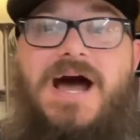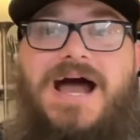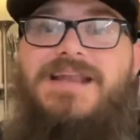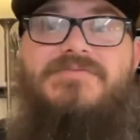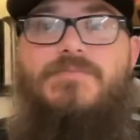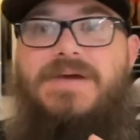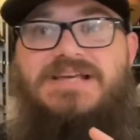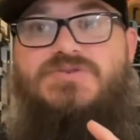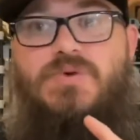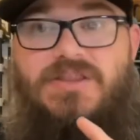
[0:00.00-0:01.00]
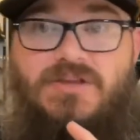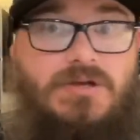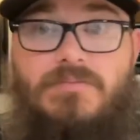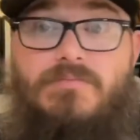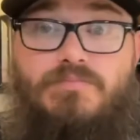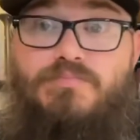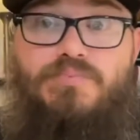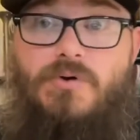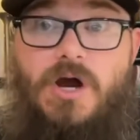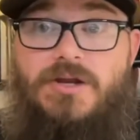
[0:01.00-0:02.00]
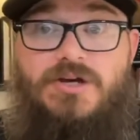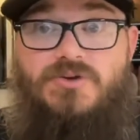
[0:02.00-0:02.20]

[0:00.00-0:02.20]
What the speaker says: I never messed with product